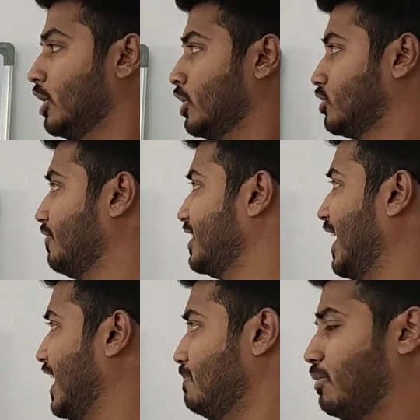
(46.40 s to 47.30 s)
So with the
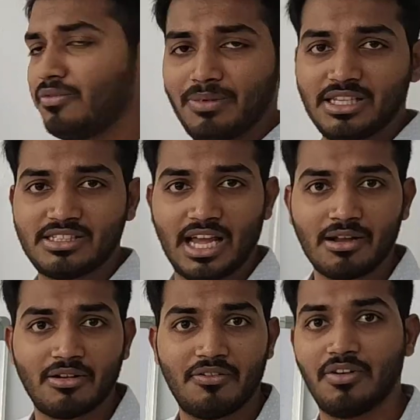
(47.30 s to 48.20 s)
help of mean
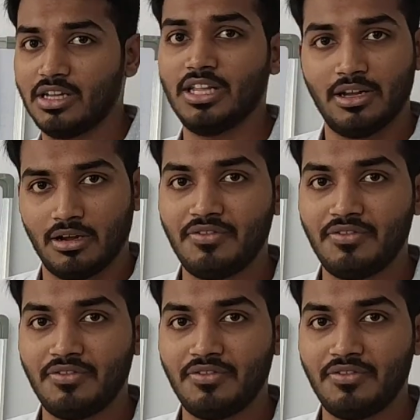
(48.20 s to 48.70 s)
stack, we